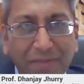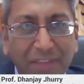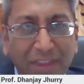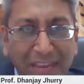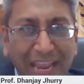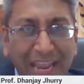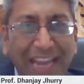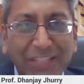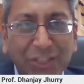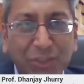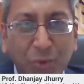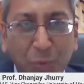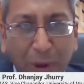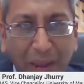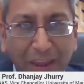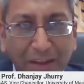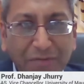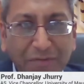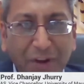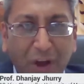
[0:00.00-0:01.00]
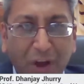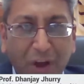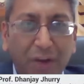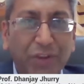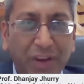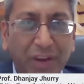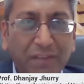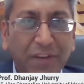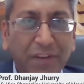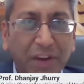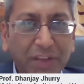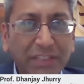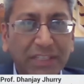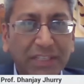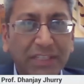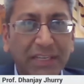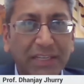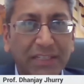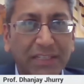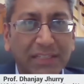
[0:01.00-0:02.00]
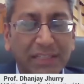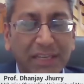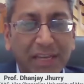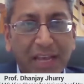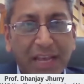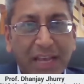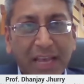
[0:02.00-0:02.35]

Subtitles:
the next wave of universities.